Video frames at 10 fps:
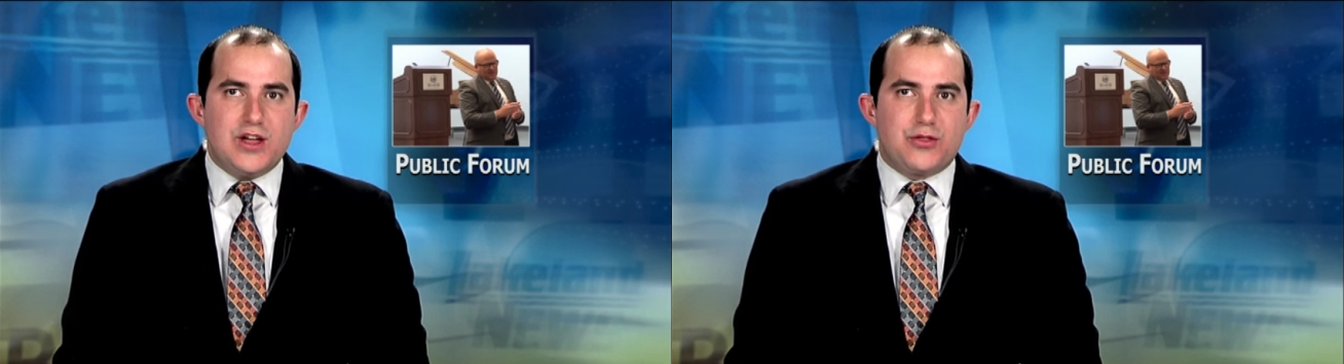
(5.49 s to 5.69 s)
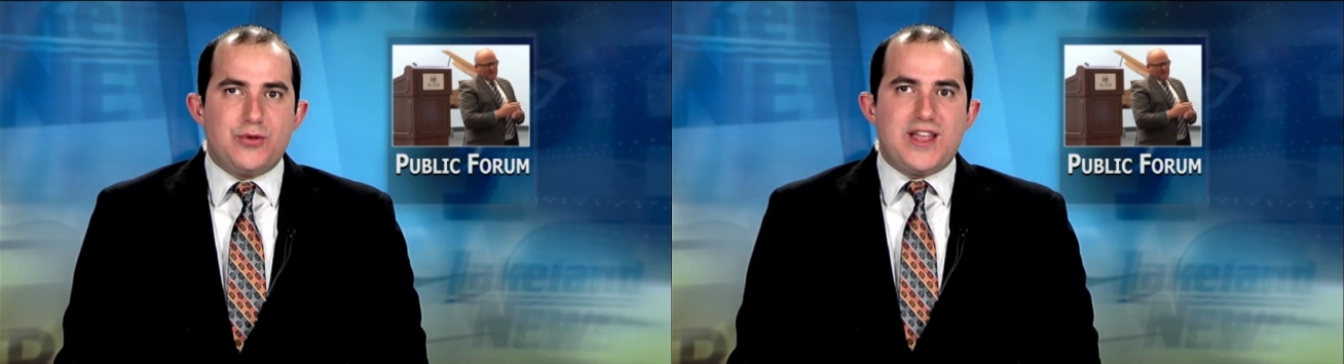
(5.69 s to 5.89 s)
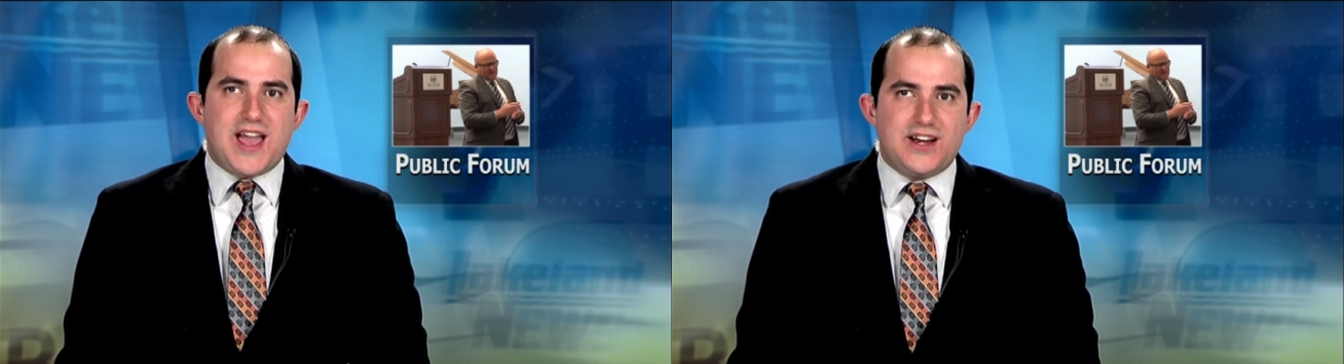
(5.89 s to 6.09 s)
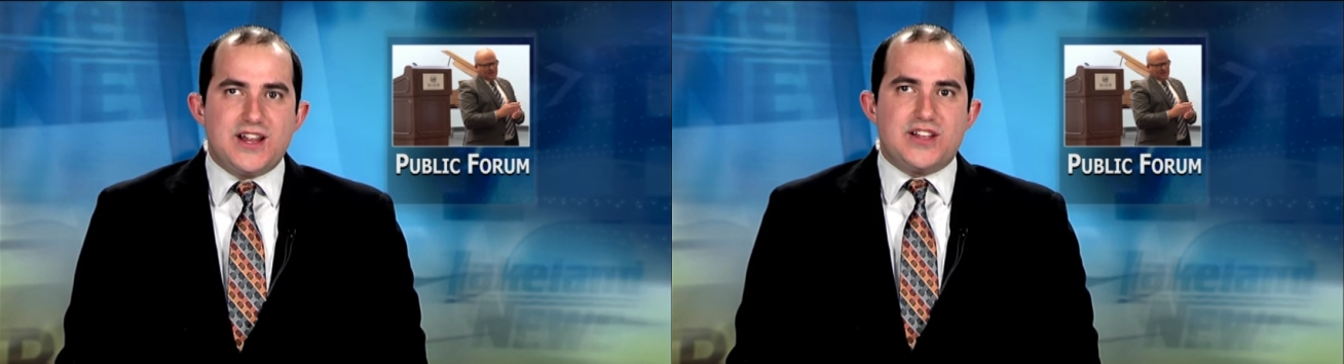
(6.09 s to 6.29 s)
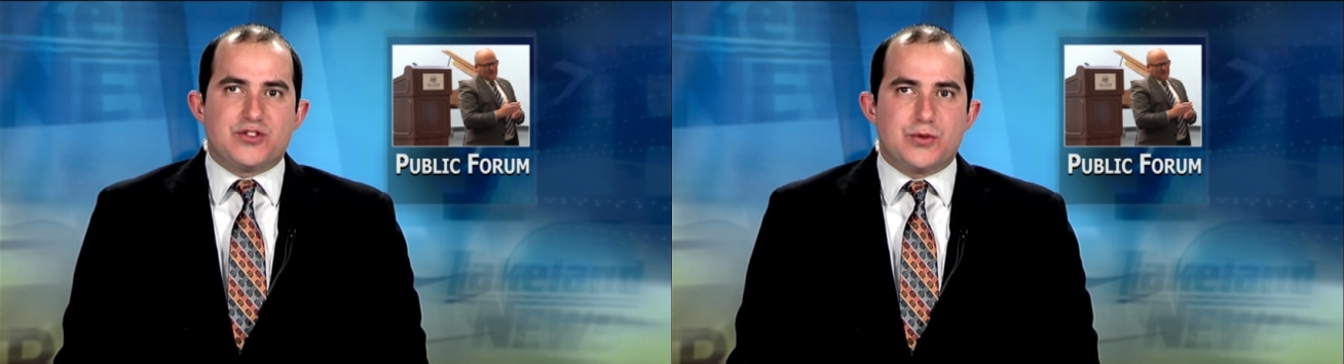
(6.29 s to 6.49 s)
Three
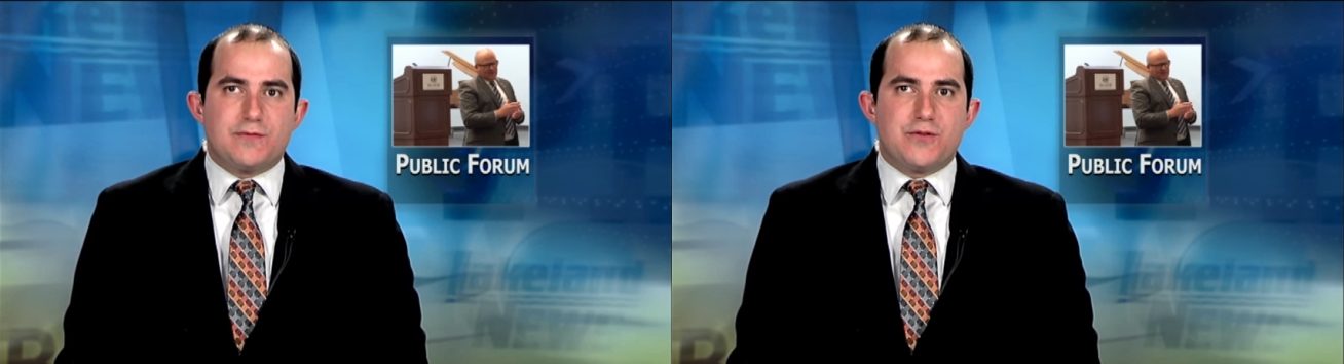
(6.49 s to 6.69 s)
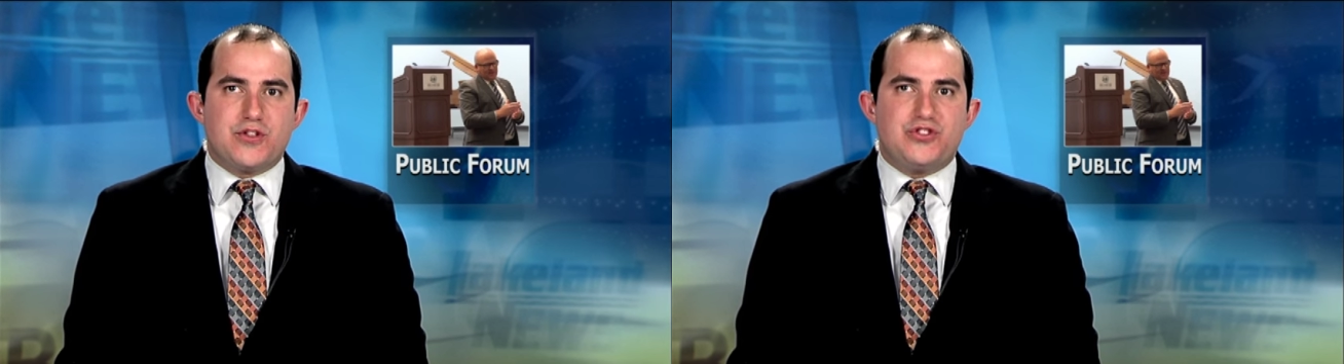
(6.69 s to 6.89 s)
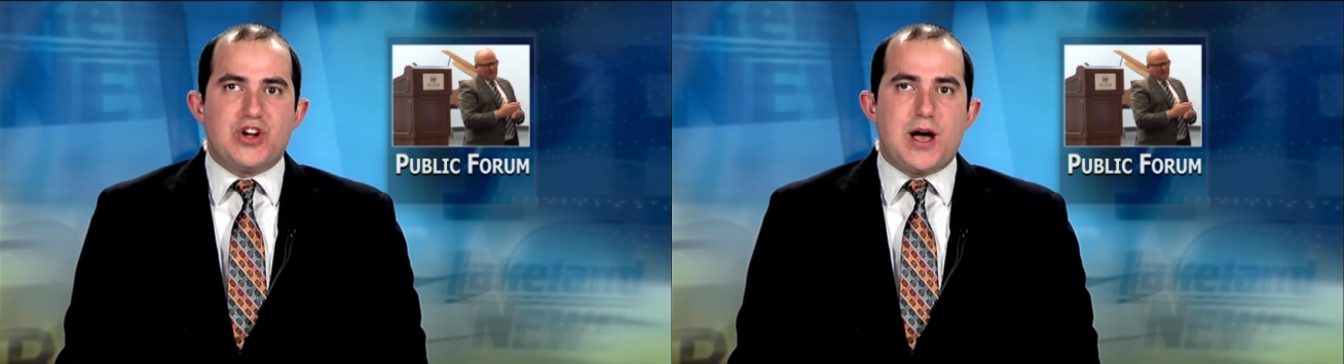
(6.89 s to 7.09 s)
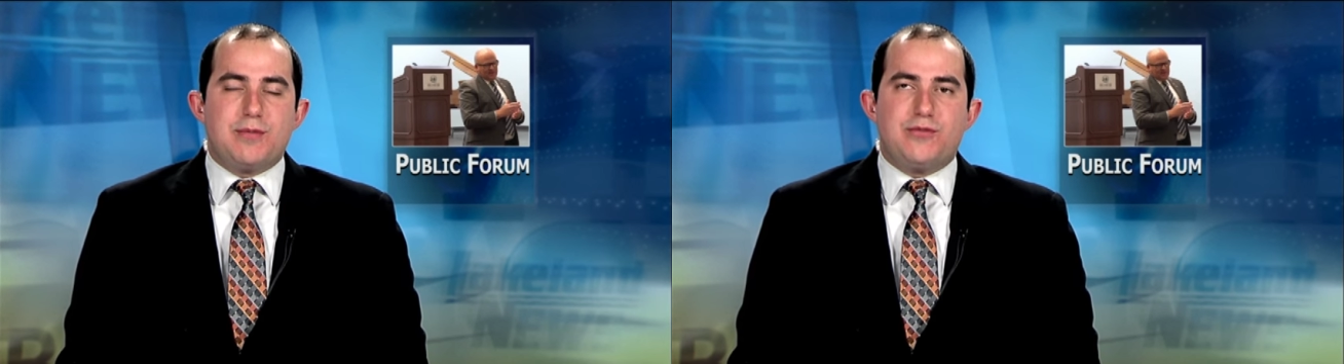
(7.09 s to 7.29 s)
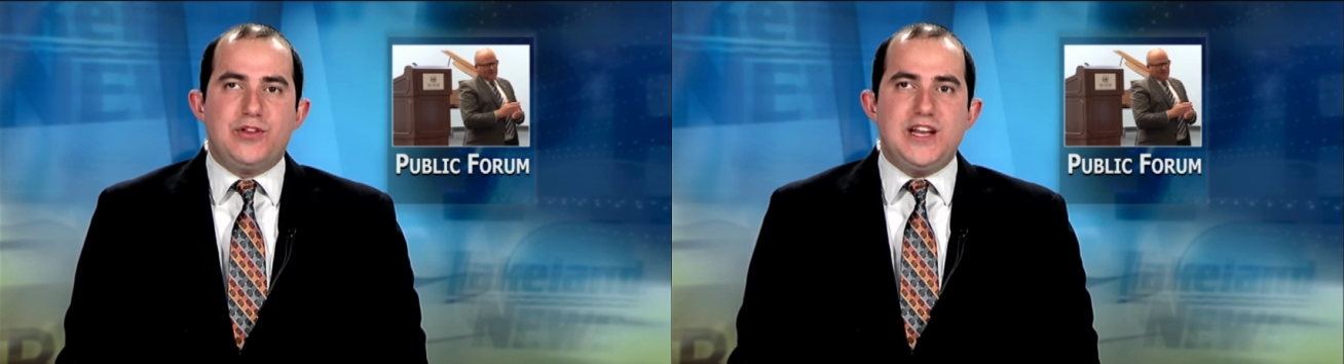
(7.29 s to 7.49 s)
candidates are up for the job
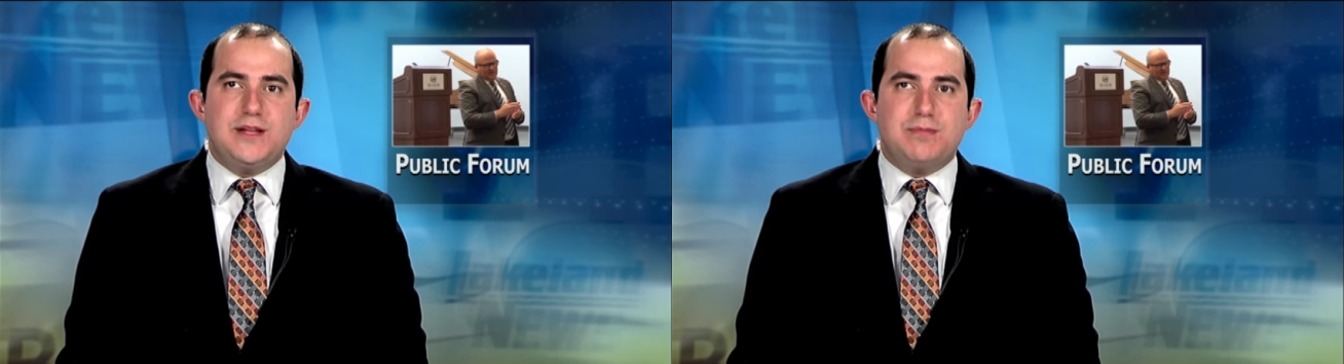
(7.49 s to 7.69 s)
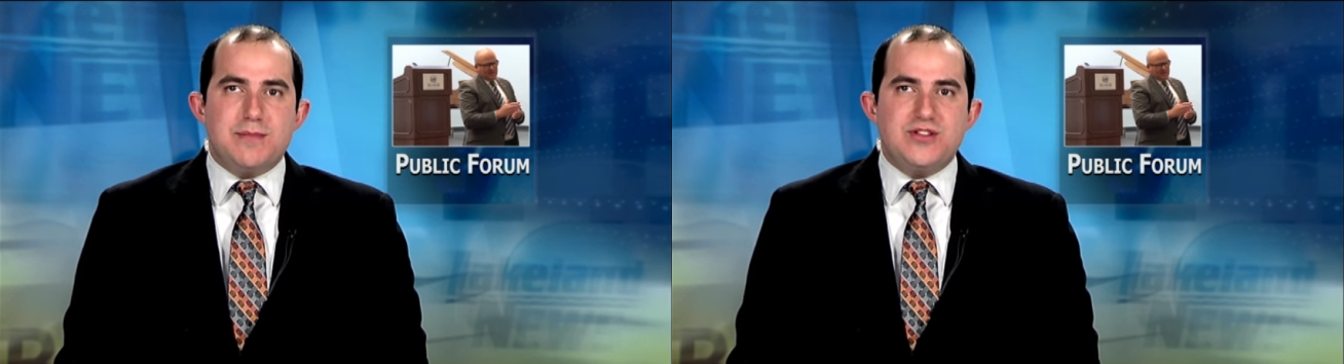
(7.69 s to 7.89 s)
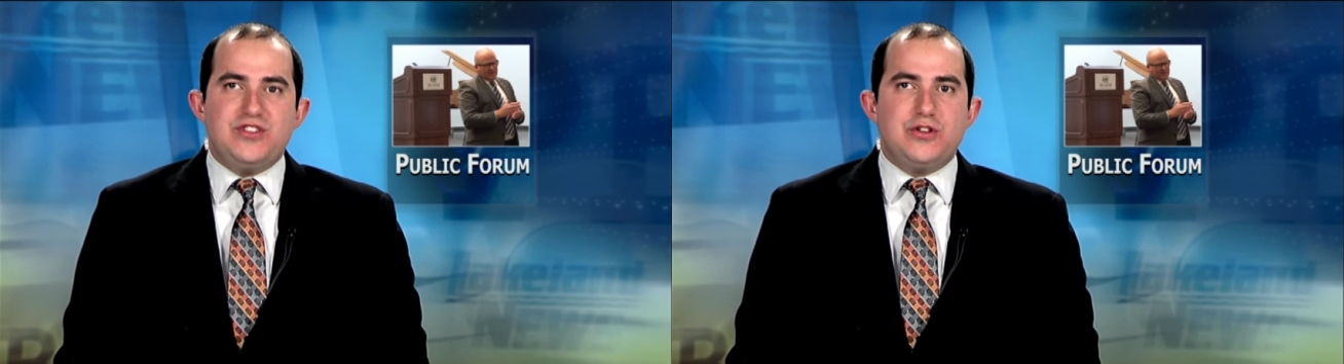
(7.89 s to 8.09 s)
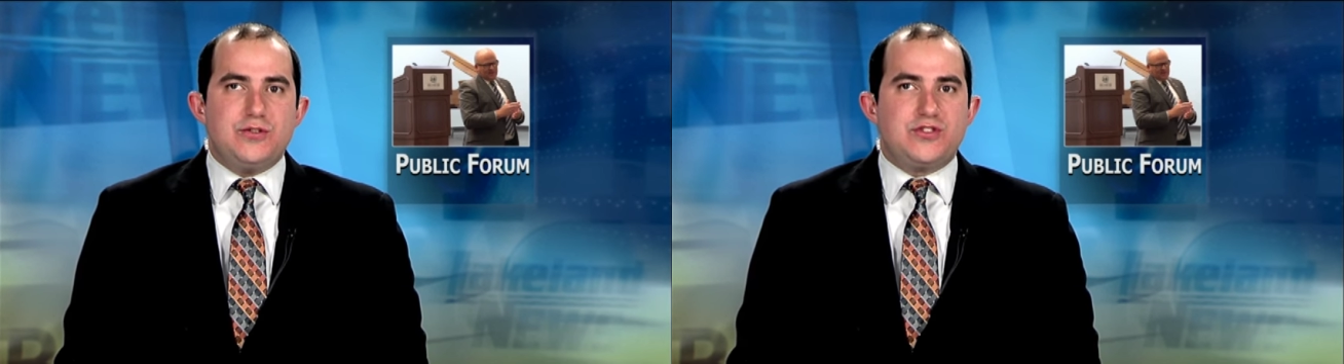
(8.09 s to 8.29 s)
of leading Bemidji